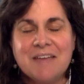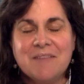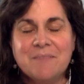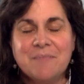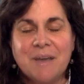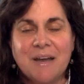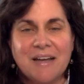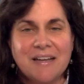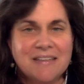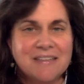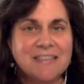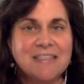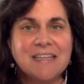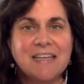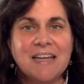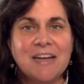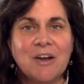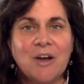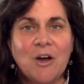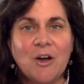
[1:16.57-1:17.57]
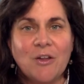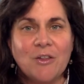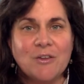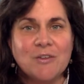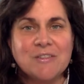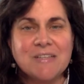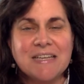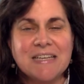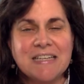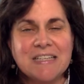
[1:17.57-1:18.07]
But in all
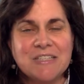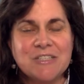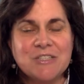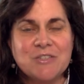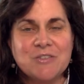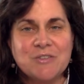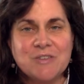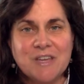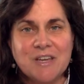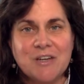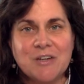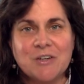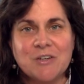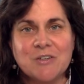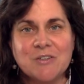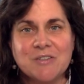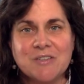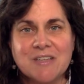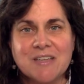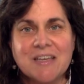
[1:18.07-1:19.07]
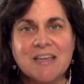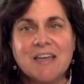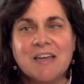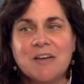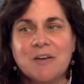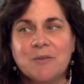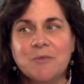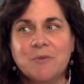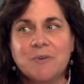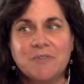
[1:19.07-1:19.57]
those 82 years,
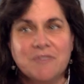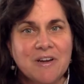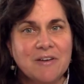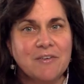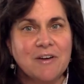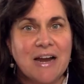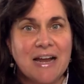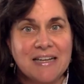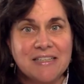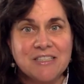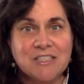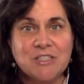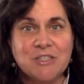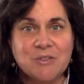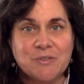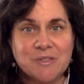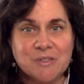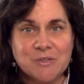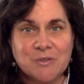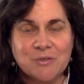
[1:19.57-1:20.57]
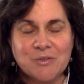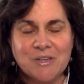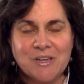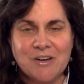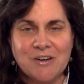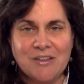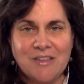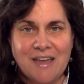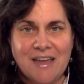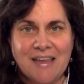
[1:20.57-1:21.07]
we've never had to do a school
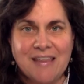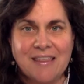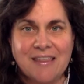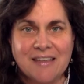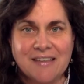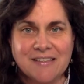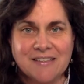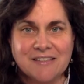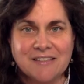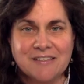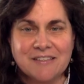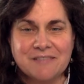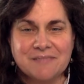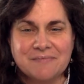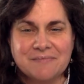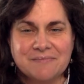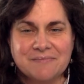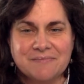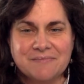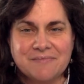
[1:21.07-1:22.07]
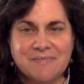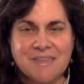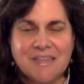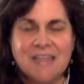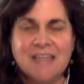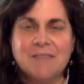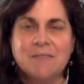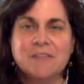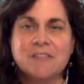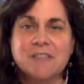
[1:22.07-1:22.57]
year like this.
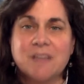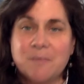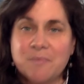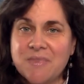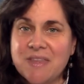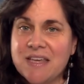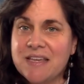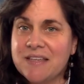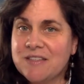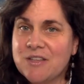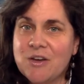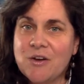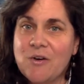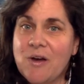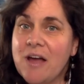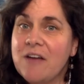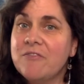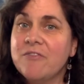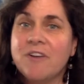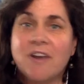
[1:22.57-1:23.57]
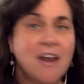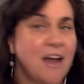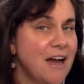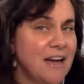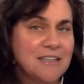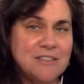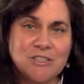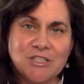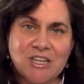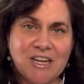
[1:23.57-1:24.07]
Some things, though, have
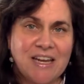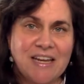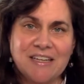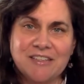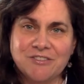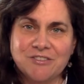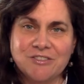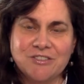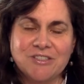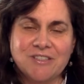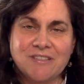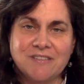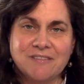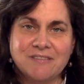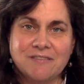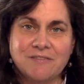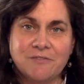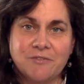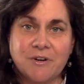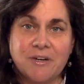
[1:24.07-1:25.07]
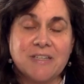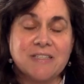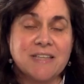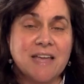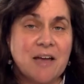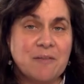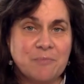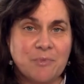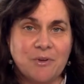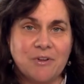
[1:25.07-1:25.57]
not changed. For
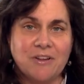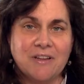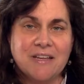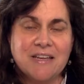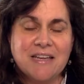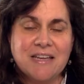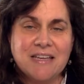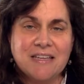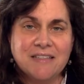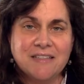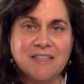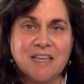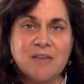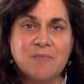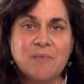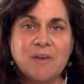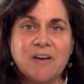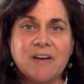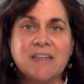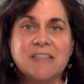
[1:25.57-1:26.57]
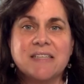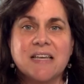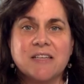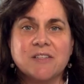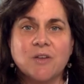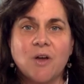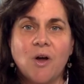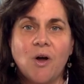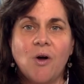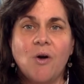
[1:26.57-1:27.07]
example, St. Mary's
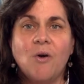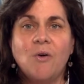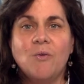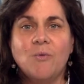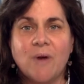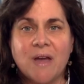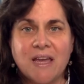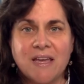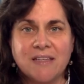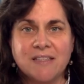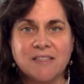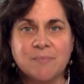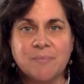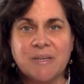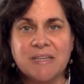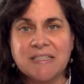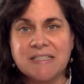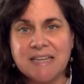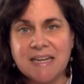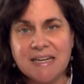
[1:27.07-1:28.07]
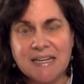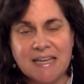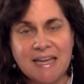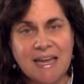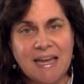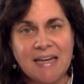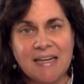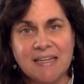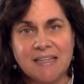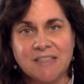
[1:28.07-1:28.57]
has always been
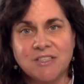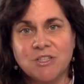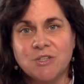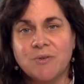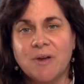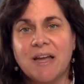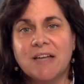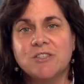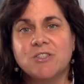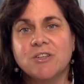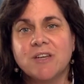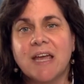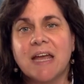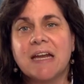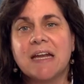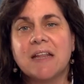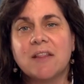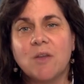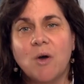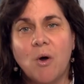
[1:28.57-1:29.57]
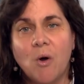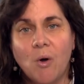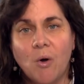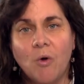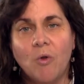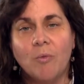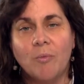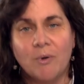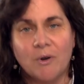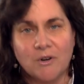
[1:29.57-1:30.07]
dedicated to educating the
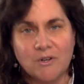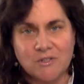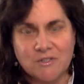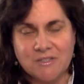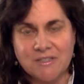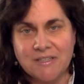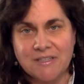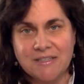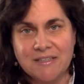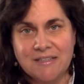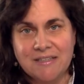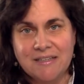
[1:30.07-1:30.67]
whole person,